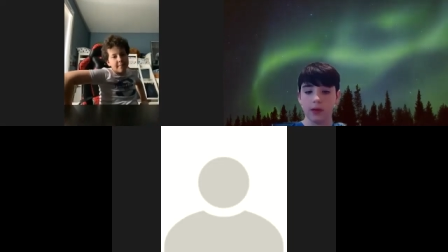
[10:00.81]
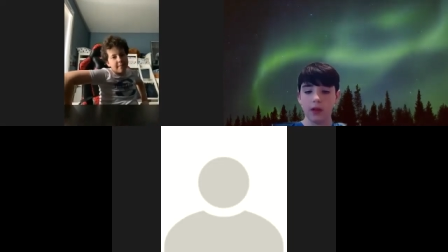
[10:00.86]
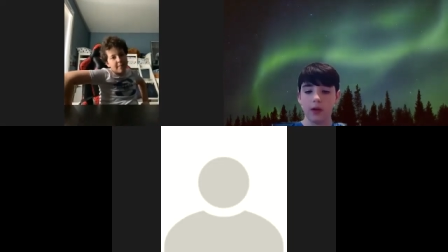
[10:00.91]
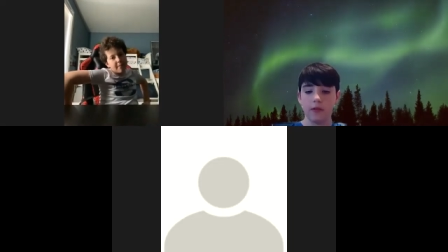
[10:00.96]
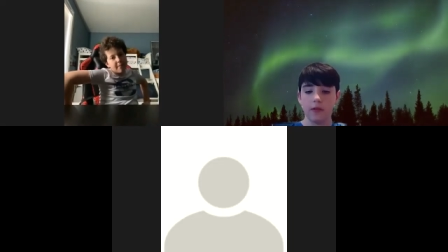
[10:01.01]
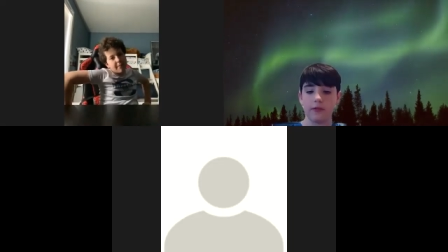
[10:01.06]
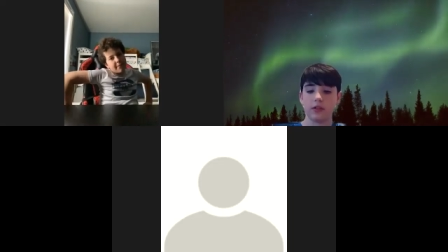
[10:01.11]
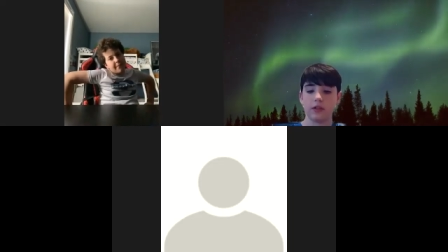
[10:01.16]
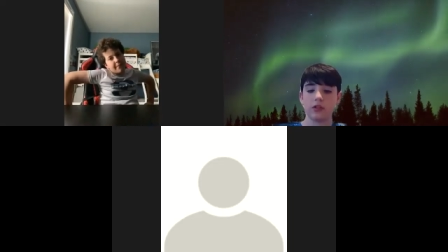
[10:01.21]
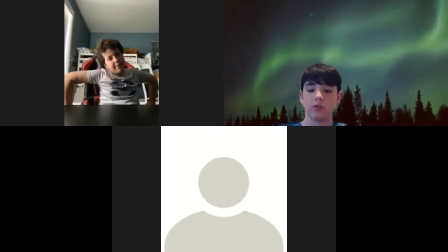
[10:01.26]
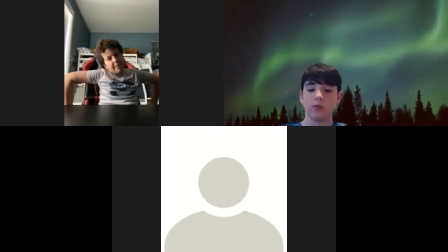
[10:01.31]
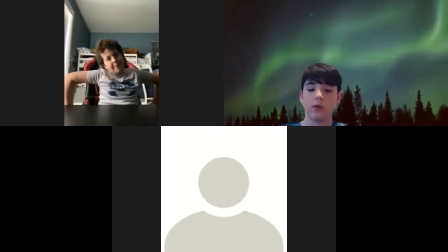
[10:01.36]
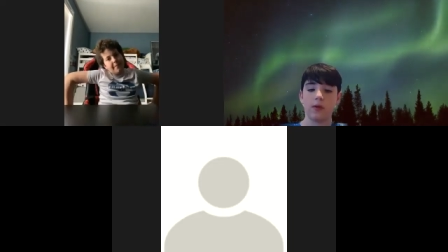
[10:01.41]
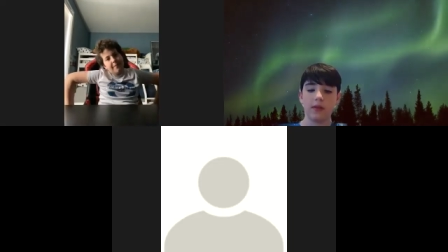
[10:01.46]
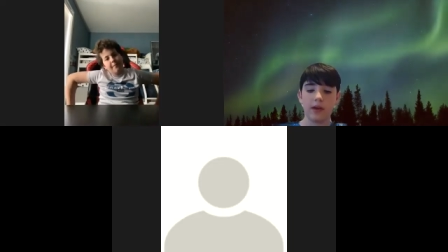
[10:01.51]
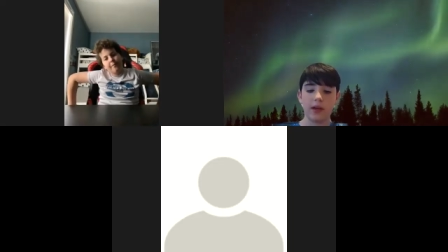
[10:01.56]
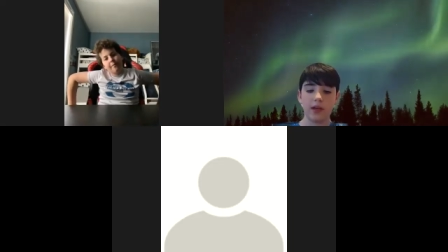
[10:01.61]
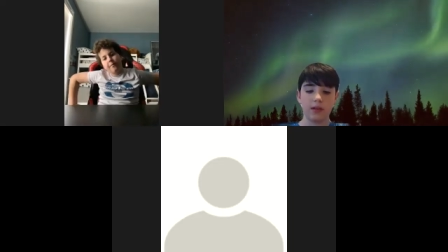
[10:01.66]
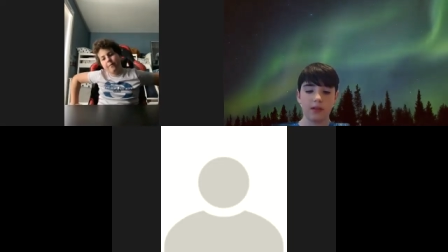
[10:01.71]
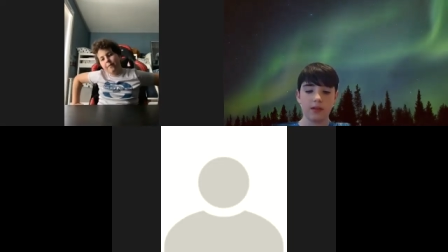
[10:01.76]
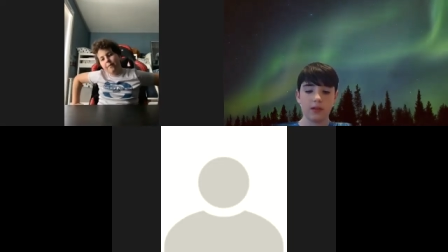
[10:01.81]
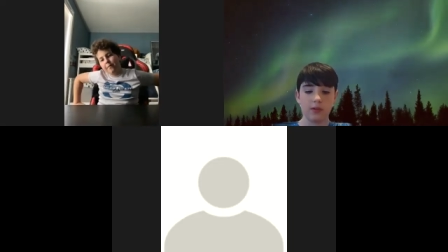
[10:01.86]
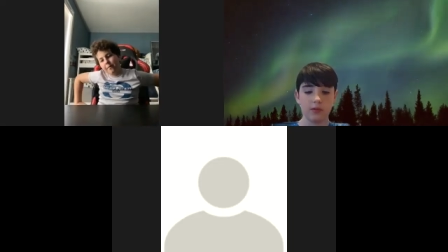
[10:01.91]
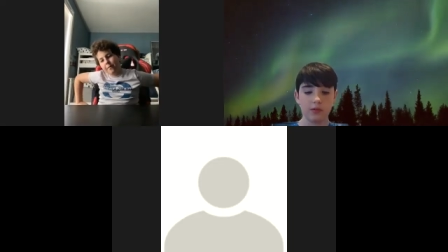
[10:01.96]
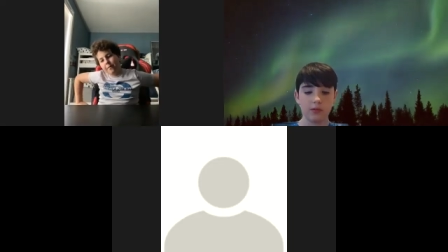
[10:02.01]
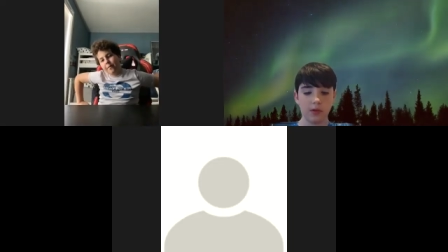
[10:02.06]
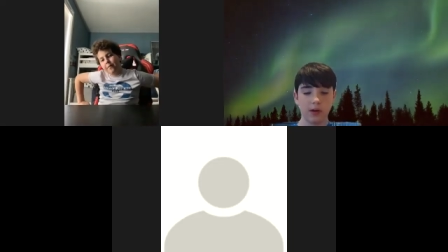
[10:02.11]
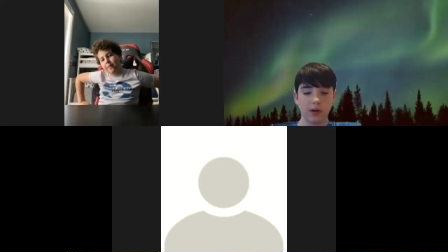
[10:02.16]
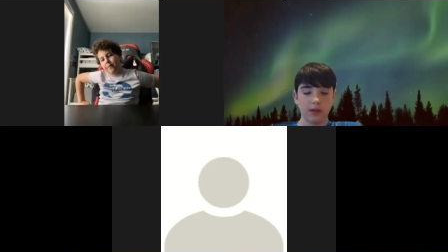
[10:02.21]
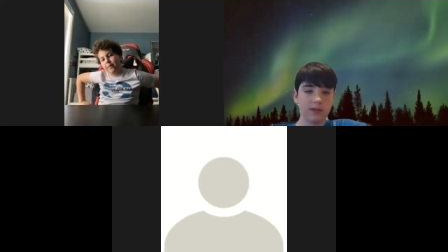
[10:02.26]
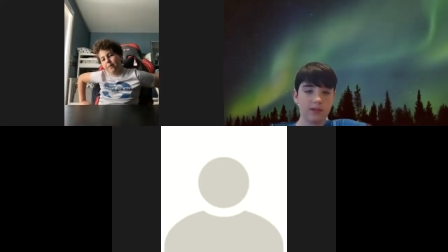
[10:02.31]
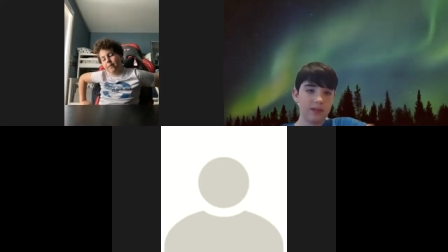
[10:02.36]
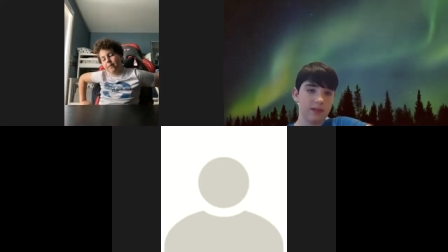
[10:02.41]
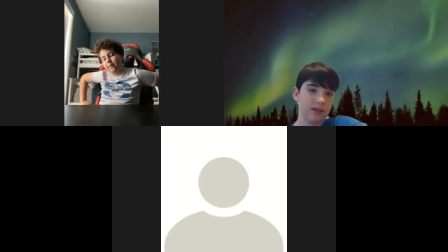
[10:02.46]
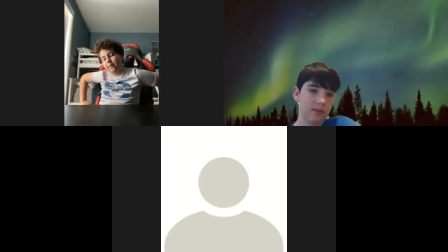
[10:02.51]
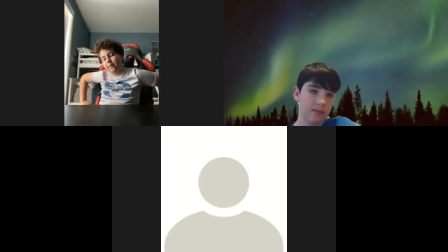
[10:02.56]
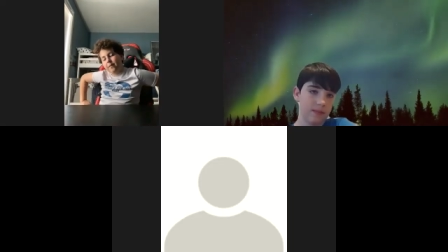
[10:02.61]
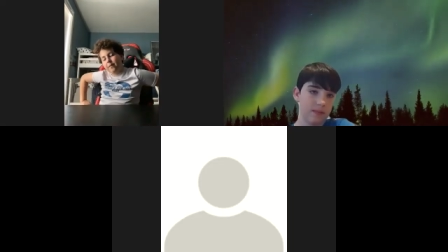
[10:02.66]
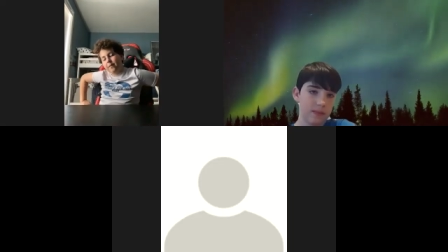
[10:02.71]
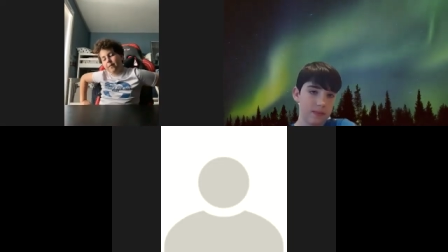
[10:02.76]
a fish store that you trust.
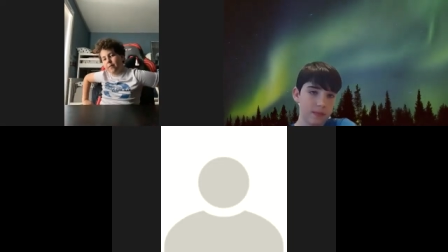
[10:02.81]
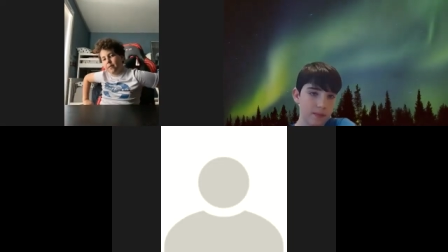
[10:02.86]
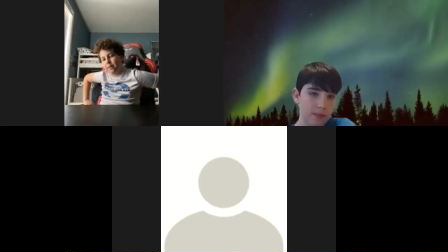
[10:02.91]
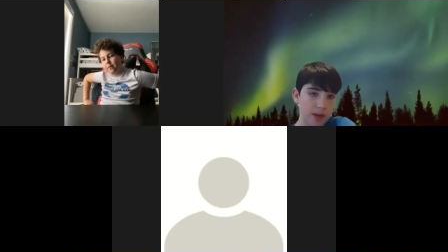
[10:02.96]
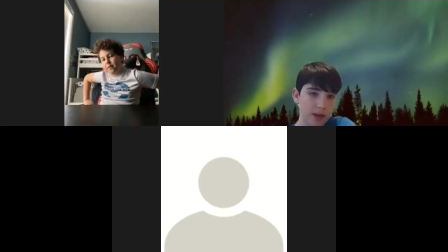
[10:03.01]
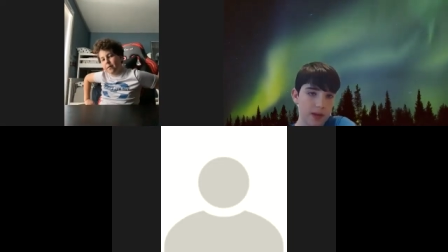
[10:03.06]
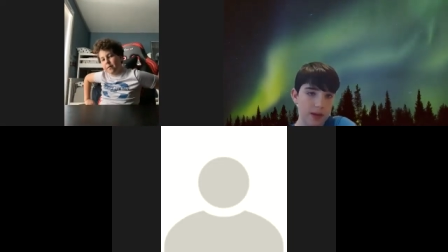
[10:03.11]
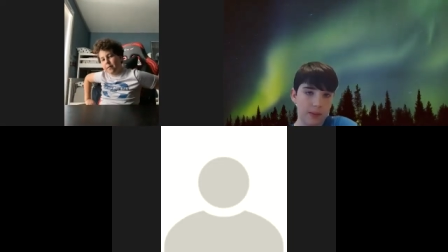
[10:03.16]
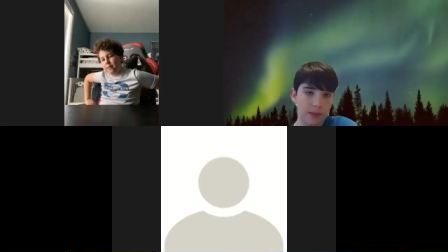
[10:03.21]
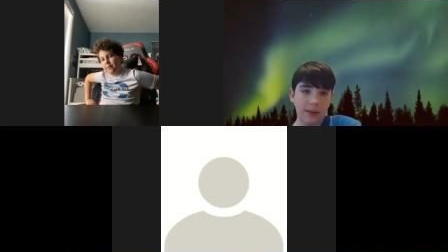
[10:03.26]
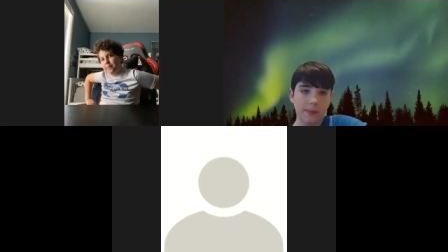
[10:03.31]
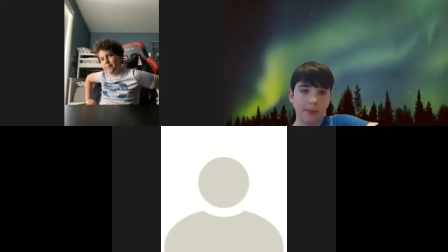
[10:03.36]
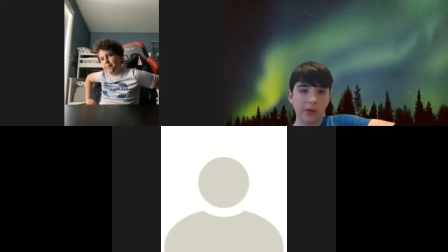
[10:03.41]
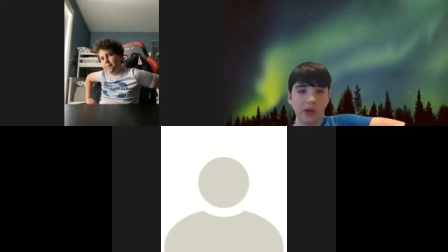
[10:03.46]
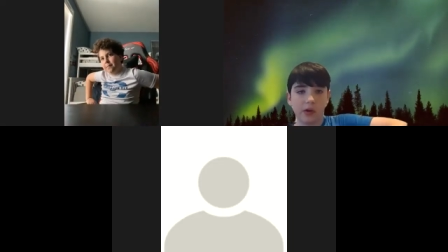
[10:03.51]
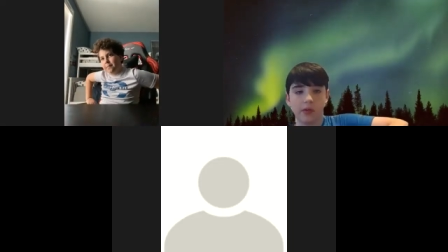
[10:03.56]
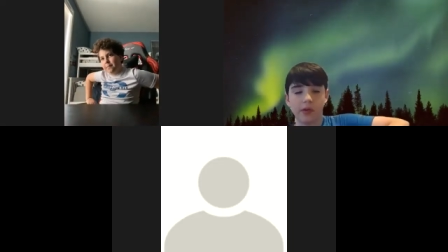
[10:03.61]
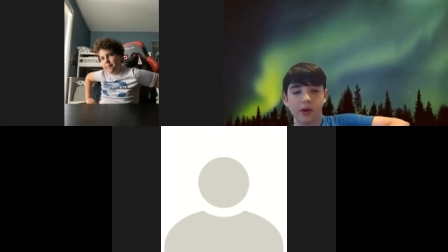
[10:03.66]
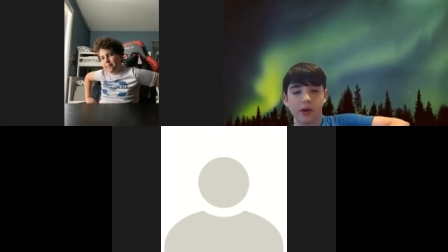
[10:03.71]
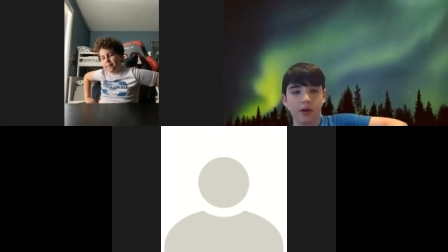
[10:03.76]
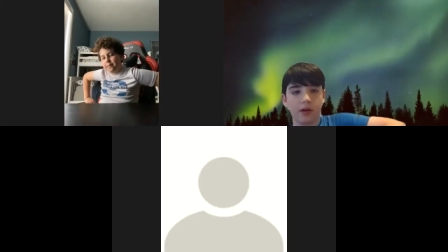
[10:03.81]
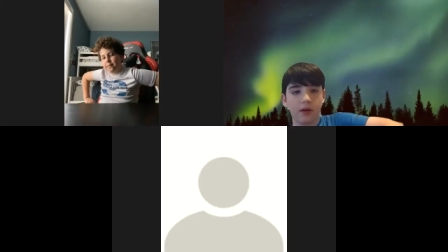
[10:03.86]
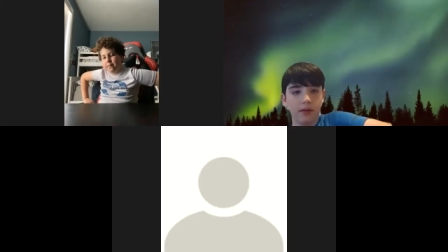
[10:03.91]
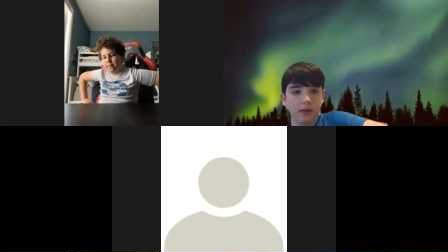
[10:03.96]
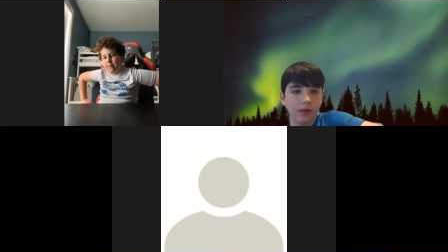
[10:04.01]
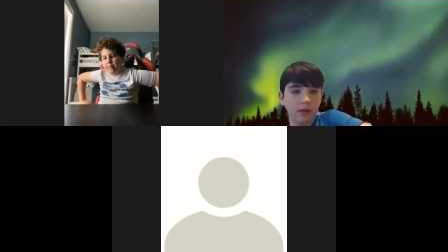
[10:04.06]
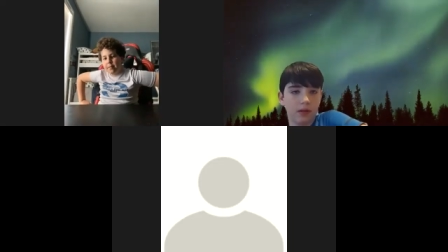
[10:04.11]
Like maybe go there,